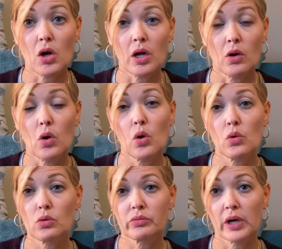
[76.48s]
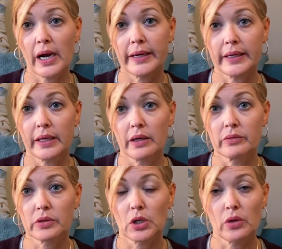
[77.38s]
a, whole variety
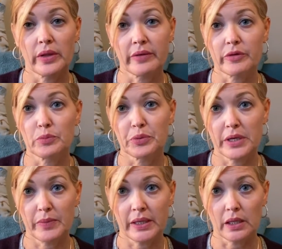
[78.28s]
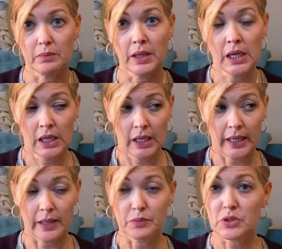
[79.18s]
of clothing from premium
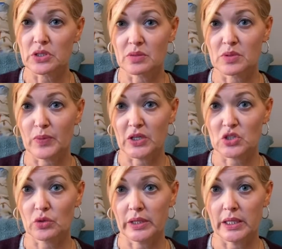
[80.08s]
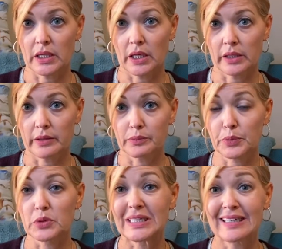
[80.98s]
um, to some specialty uh,
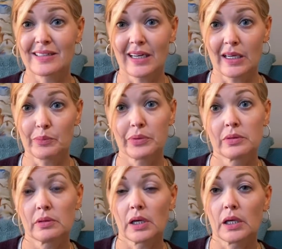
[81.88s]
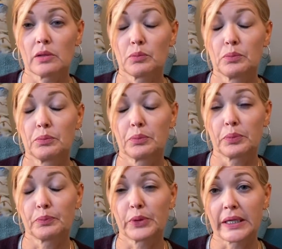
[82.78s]
boutique type uh,
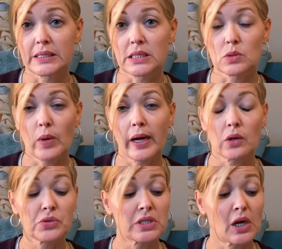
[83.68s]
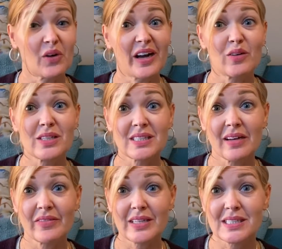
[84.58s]
brands as well. So I always
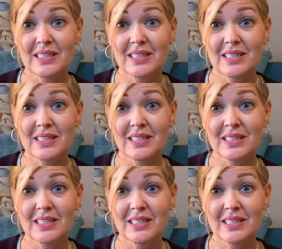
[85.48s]
love this